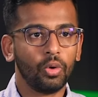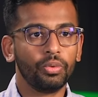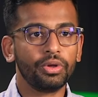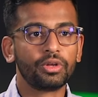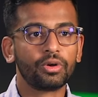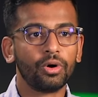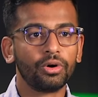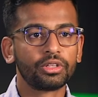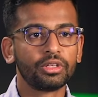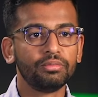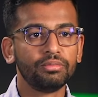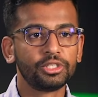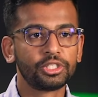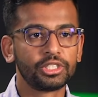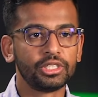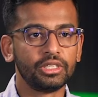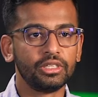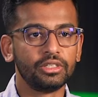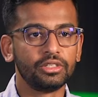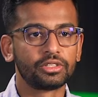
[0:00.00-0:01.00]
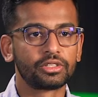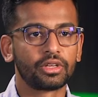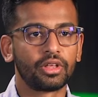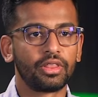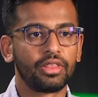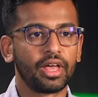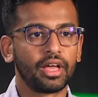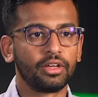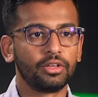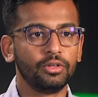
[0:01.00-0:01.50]
We call the machines
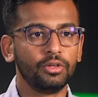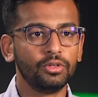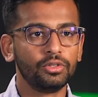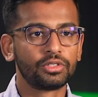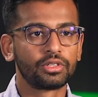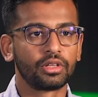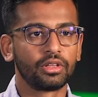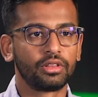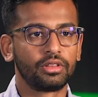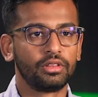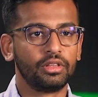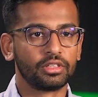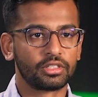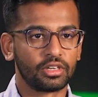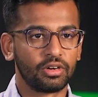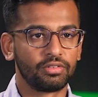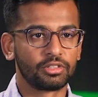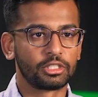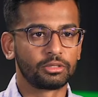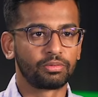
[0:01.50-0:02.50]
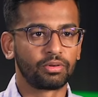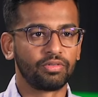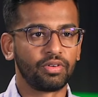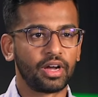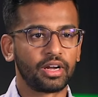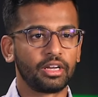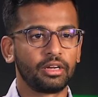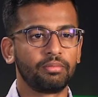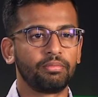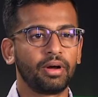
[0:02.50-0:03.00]
that use the services
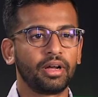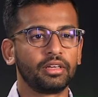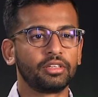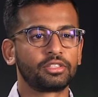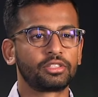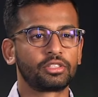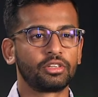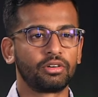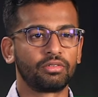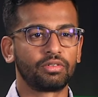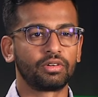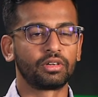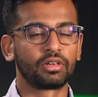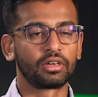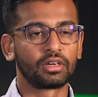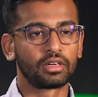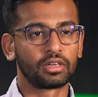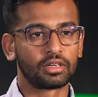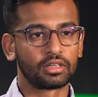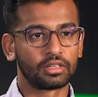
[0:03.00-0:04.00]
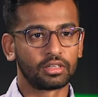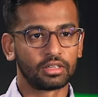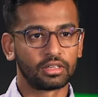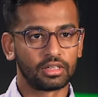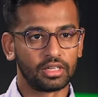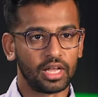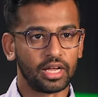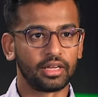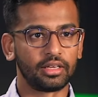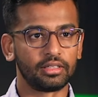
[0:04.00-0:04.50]
provided by a server
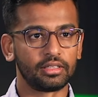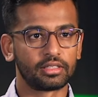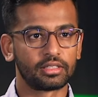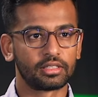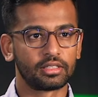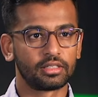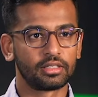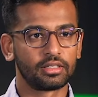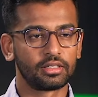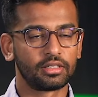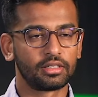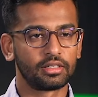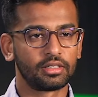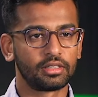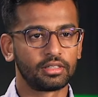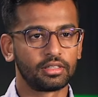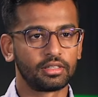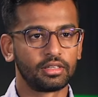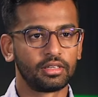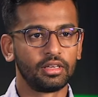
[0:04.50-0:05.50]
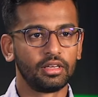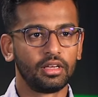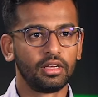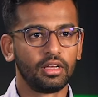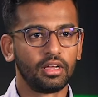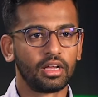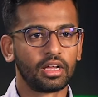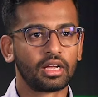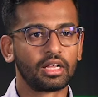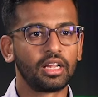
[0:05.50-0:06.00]
clients.
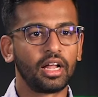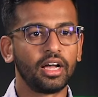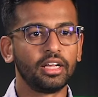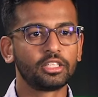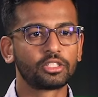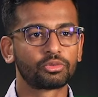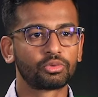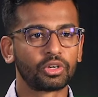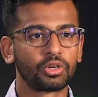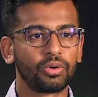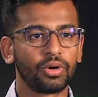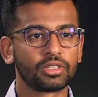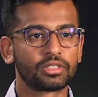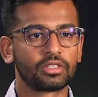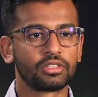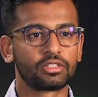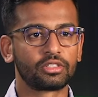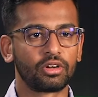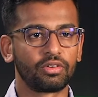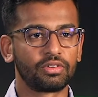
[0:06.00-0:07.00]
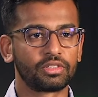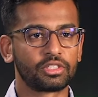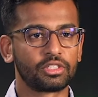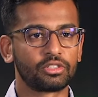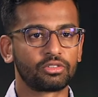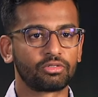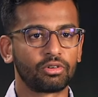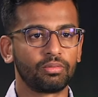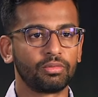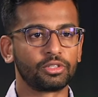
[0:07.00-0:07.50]
Clients request the
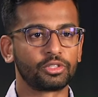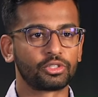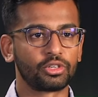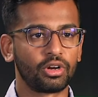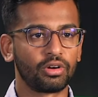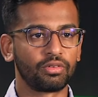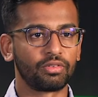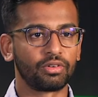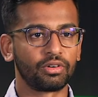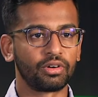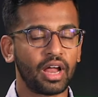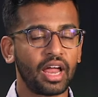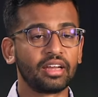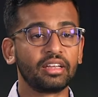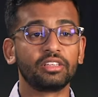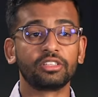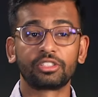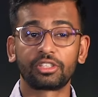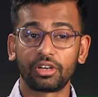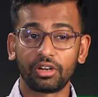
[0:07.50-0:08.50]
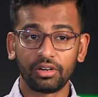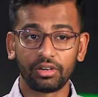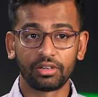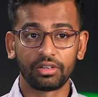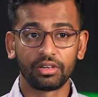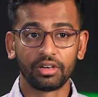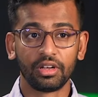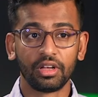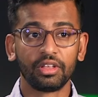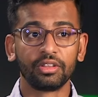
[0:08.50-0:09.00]
services from a server, and in
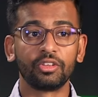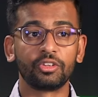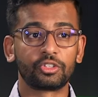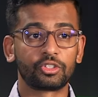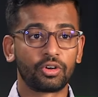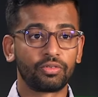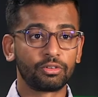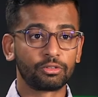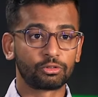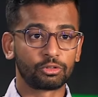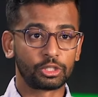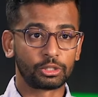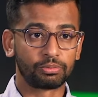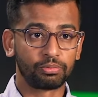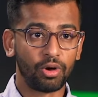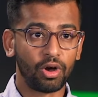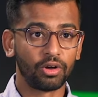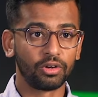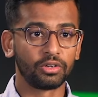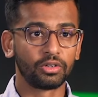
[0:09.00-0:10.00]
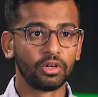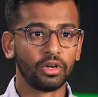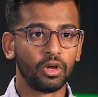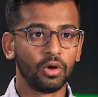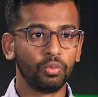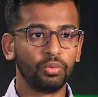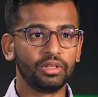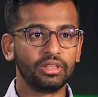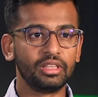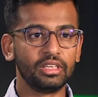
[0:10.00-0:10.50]
turn, the servers respond
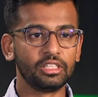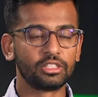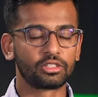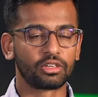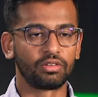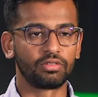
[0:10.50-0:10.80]
with these